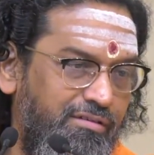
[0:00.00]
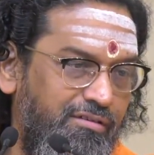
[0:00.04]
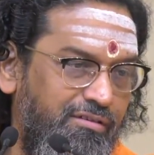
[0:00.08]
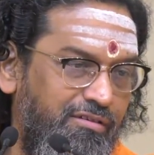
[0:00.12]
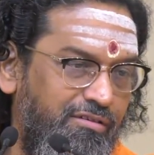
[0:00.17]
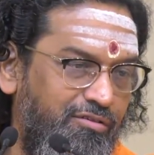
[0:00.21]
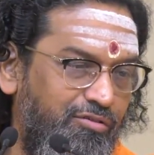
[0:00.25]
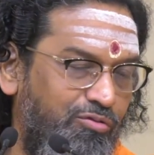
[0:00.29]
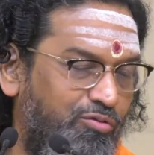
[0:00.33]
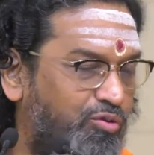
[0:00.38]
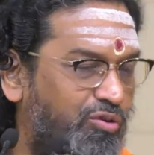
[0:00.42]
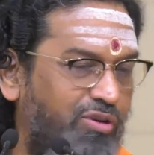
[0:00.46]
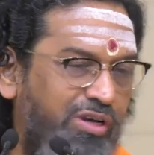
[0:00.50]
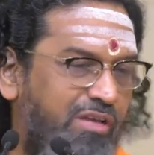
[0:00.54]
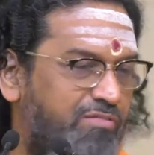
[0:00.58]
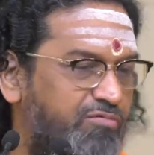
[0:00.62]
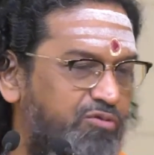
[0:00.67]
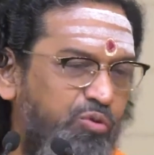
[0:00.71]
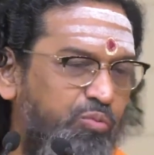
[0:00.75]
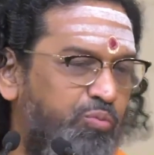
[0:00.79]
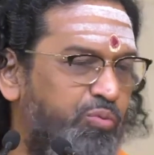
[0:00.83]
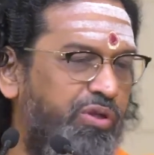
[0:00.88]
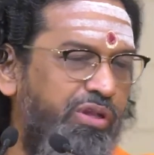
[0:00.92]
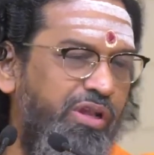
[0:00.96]
You don't have
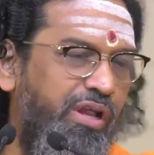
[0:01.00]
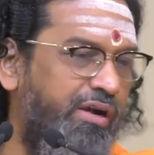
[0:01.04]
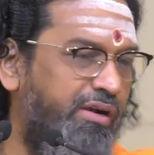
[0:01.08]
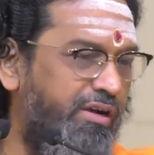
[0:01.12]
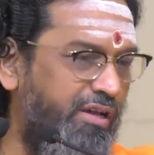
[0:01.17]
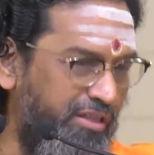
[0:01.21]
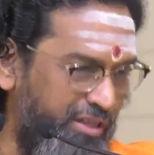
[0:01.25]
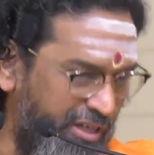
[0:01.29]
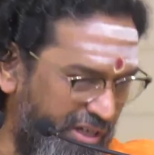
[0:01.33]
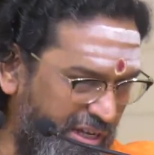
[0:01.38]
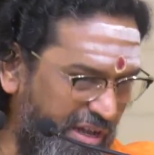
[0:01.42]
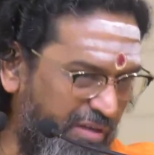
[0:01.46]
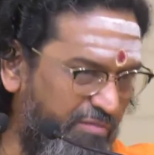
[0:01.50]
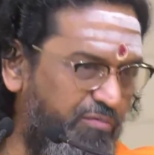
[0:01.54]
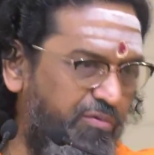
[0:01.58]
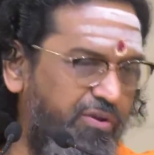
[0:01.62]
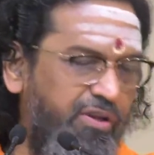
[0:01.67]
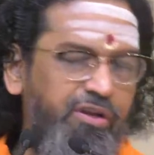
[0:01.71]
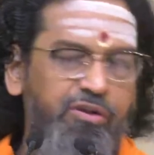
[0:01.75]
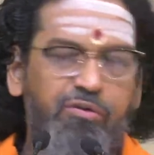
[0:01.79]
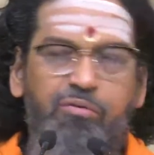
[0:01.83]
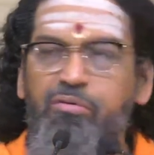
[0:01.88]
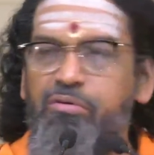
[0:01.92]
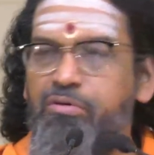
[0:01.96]
superiority that I am
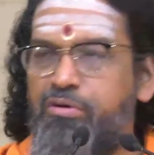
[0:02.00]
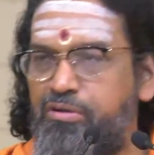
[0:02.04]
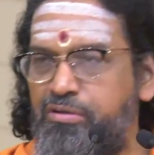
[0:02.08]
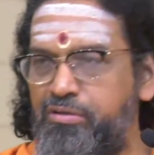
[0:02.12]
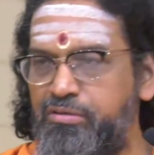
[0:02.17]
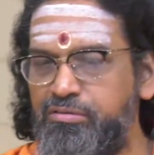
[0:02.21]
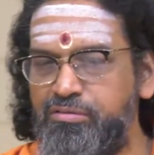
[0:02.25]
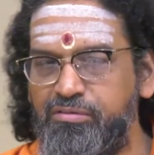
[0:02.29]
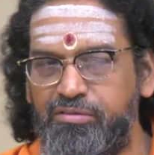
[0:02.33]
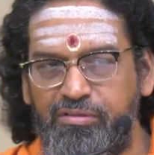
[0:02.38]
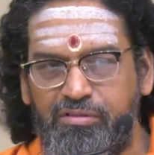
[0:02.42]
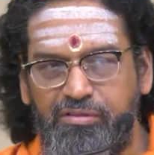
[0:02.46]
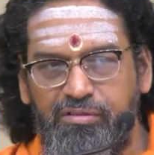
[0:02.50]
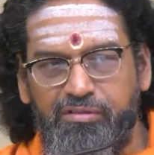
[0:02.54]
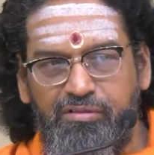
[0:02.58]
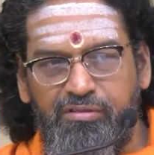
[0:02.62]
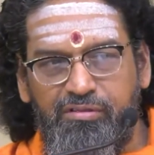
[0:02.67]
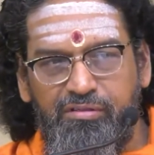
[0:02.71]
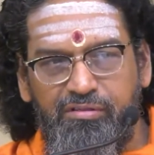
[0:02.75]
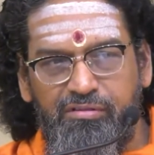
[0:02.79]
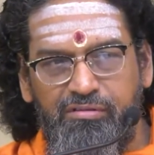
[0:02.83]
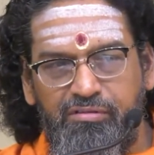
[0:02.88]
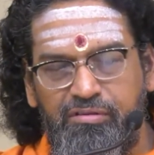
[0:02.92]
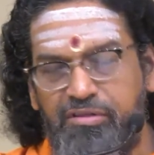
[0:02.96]
very good.
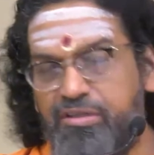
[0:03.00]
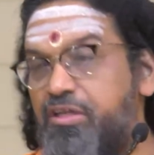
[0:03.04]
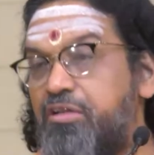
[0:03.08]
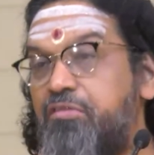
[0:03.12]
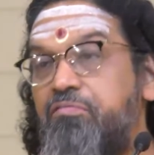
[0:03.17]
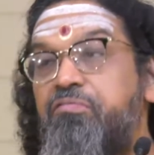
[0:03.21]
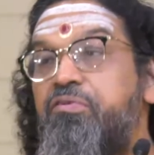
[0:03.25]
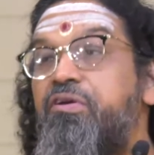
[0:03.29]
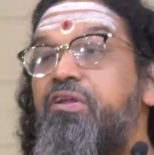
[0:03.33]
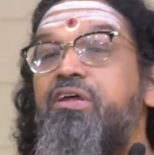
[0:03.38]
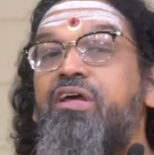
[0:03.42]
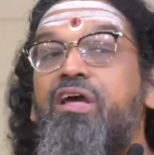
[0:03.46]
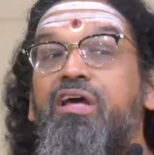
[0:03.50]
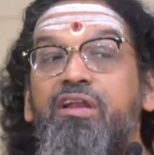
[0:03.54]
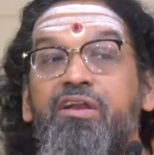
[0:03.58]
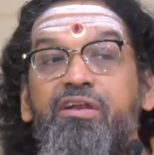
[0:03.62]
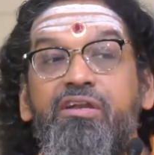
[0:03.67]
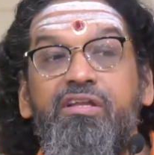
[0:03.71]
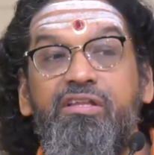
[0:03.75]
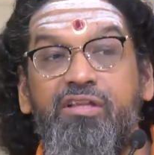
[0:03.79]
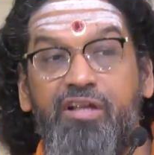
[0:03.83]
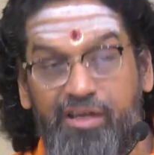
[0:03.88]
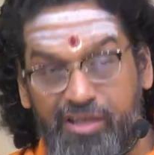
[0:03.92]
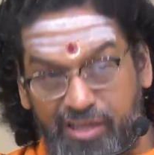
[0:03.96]
Or
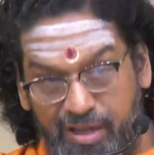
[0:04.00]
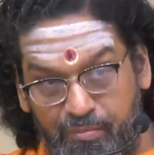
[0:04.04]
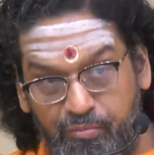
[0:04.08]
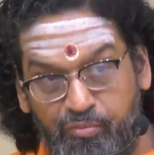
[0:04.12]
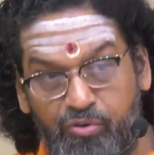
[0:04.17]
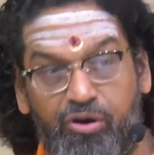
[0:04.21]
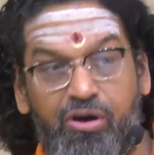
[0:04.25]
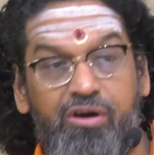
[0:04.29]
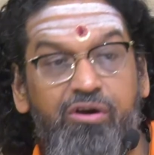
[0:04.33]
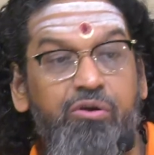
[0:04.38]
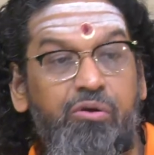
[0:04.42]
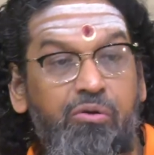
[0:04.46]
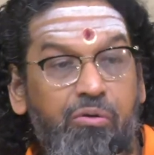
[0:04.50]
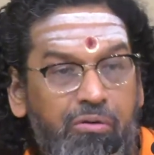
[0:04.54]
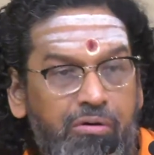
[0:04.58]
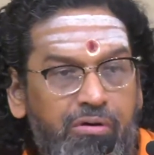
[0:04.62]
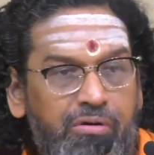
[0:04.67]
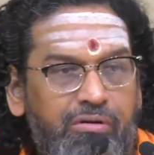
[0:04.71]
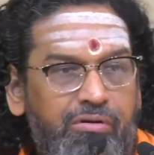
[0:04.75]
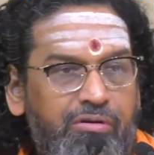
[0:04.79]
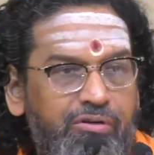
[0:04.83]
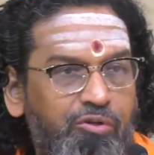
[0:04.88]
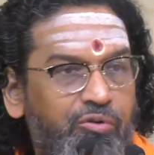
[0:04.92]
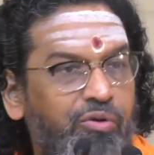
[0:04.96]
inferiority that I am not
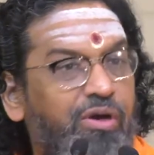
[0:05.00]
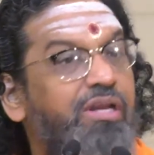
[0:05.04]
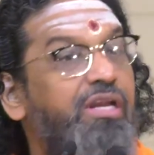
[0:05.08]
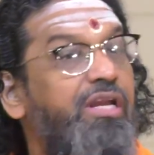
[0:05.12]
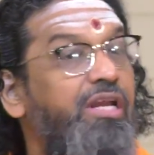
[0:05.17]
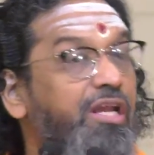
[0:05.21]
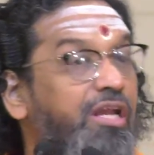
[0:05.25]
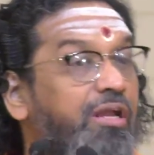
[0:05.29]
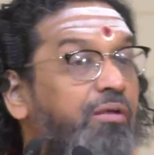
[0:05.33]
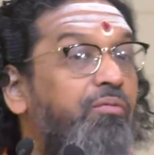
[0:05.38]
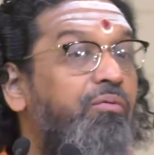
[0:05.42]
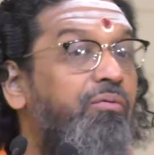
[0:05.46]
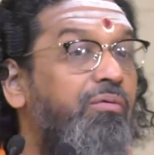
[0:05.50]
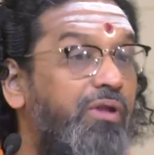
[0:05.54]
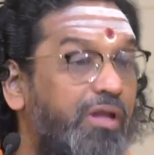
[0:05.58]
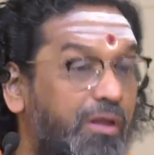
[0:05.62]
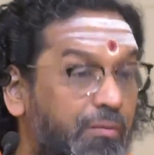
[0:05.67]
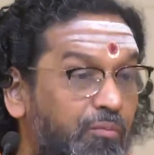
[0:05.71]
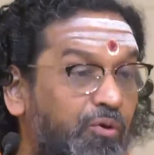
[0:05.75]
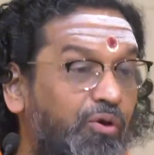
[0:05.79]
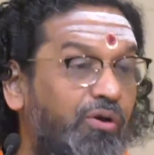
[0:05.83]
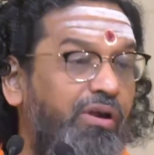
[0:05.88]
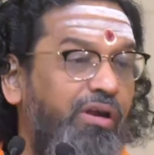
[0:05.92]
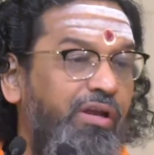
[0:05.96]
good. You are
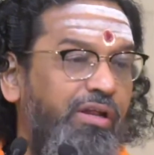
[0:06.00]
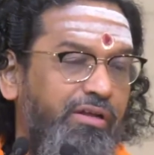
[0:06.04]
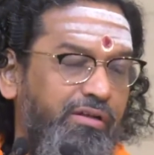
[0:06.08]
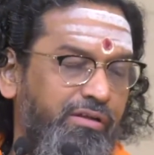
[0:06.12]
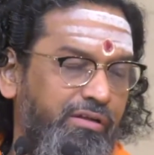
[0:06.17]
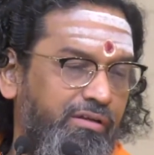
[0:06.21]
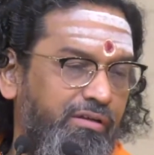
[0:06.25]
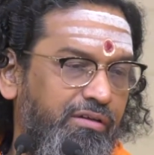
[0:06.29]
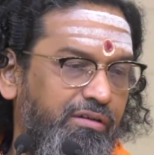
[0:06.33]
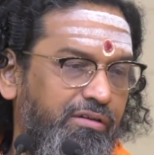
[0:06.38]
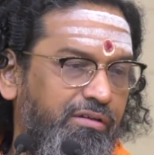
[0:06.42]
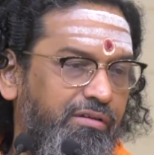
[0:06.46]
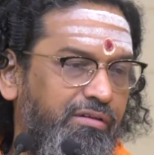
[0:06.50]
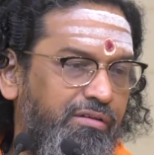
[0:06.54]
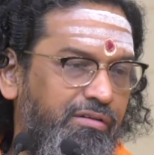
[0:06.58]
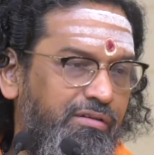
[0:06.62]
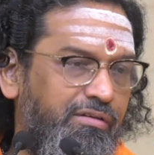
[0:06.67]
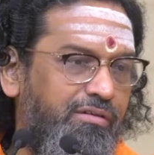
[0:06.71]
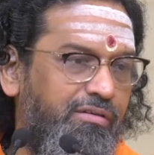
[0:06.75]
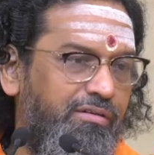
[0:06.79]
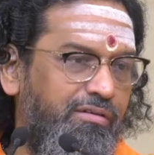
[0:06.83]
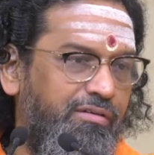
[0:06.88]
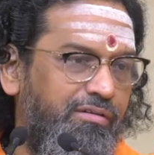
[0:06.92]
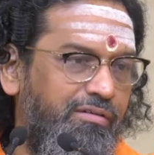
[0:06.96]
him only.
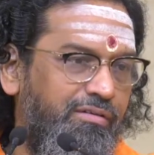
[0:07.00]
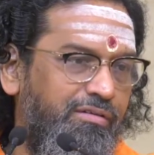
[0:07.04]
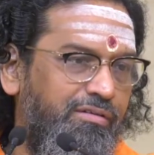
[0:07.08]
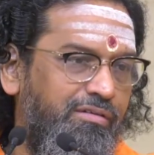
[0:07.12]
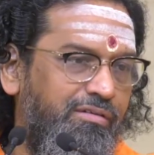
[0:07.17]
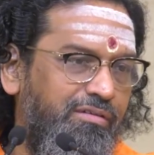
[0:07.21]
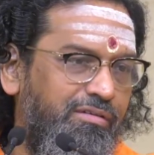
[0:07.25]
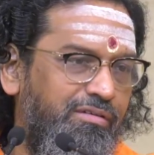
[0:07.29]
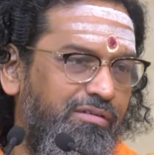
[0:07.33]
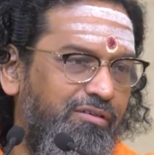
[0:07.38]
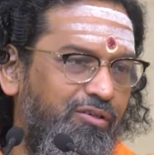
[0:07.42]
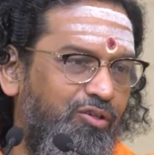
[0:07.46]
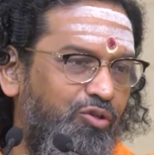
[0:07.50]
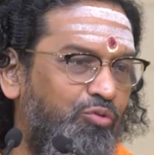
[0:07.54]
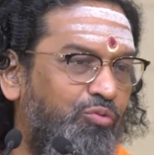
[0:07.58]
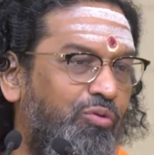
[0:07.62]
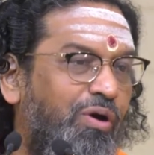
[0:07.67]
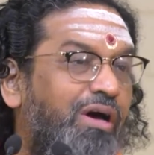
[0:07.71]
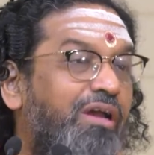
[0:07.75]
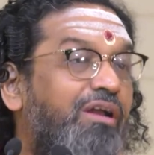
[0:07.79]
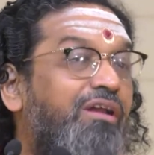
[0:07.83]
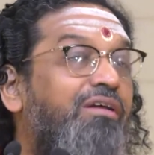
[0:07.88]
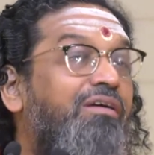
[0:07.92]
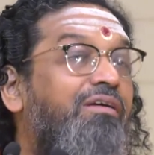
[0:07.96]
You
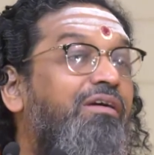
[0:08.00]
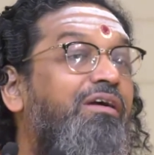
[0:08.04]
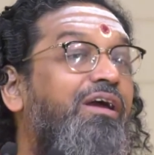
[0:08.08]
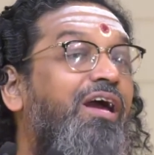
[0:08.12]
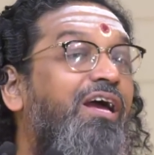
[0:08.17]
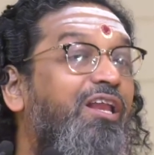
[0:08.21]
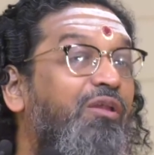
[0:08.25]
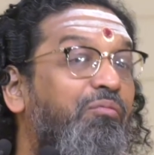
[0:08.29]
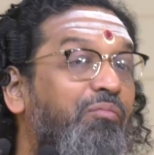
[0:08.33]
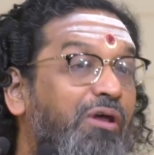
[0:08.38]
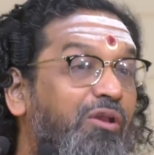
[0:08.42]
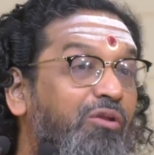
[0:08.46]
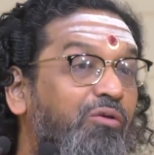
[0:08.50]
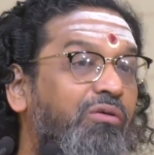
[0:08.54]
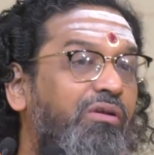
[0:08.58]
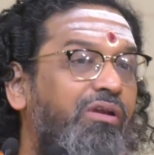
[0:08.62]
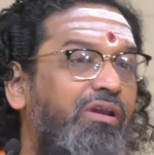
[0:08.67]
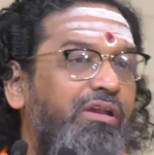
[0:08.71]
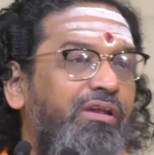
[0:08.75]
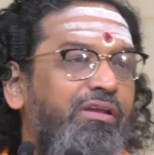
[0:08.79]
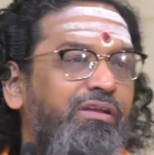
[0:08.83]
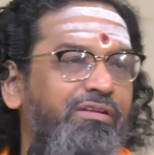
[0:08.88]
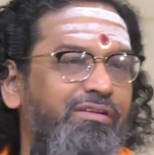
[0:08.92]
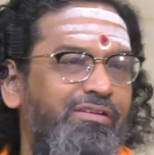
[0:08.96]
are animal
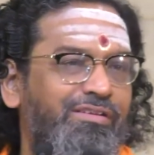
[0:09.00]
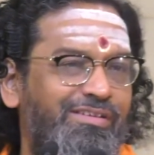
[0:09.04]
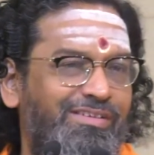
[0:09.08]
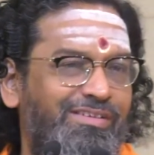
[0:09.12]
only.